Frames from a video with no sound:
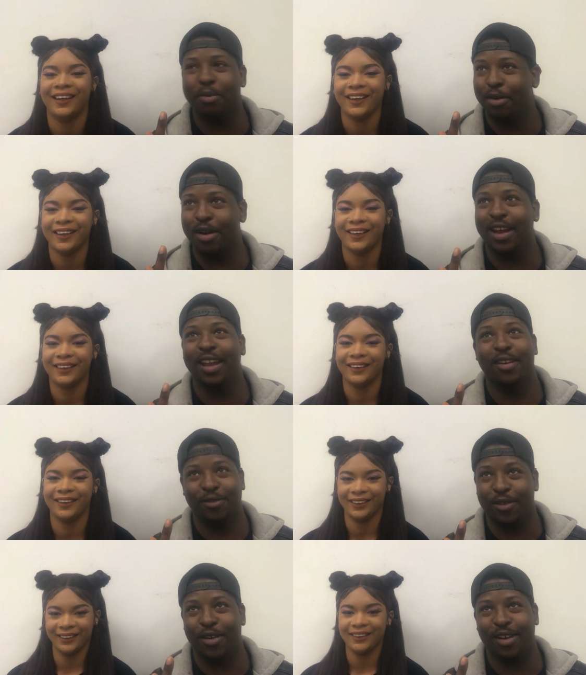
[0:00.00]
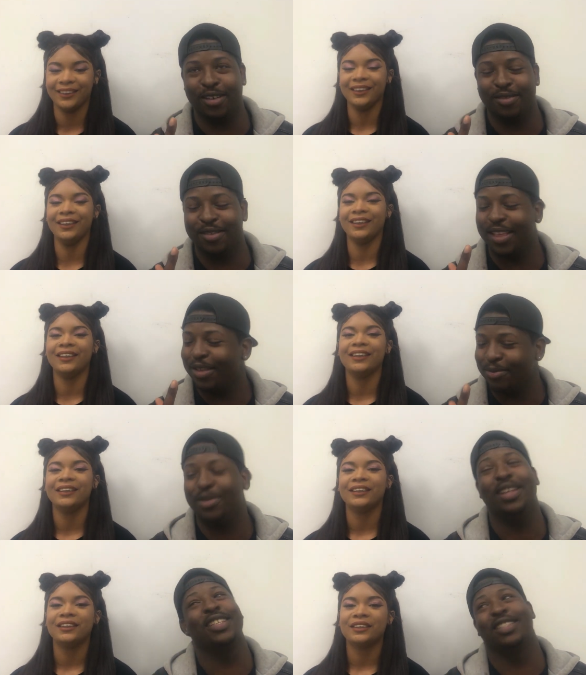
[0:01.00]
Speaker 1: brain fart.
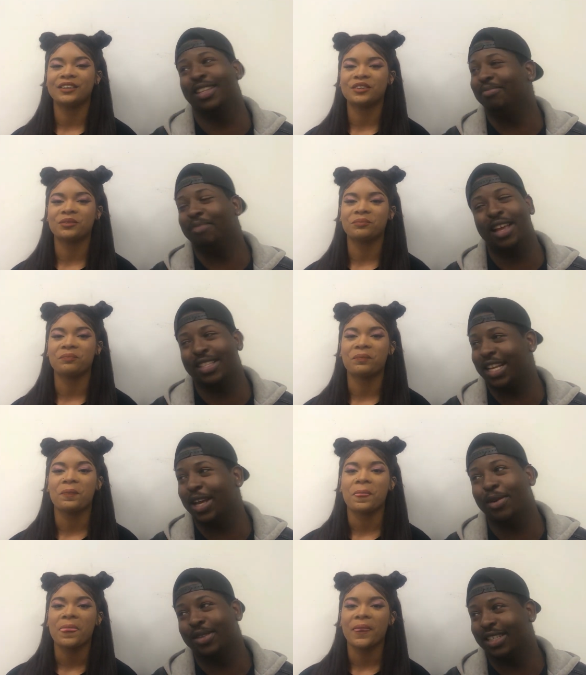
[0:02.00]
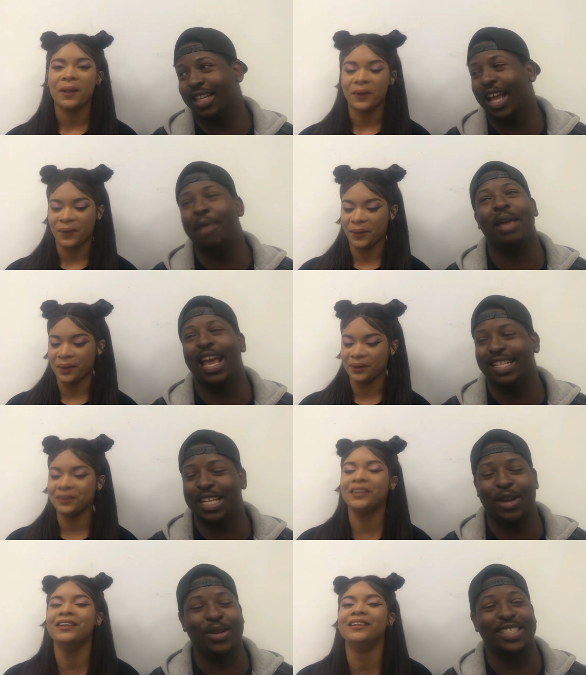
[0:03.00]
Please answer the question. I mean ask the
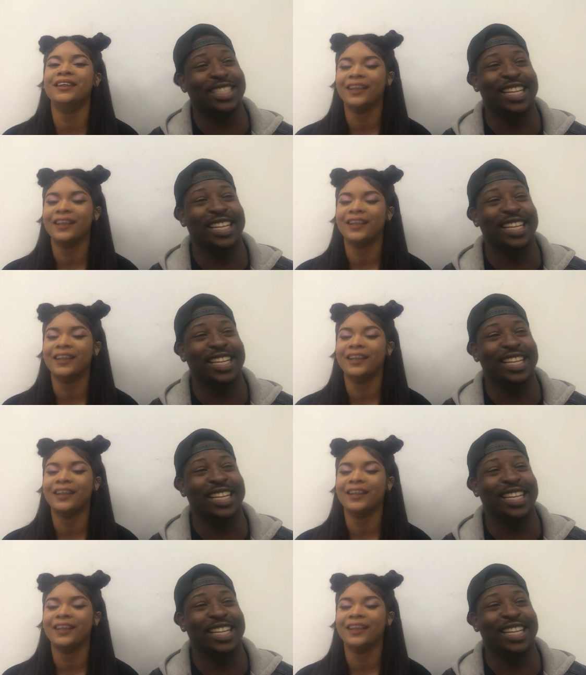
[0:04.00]
question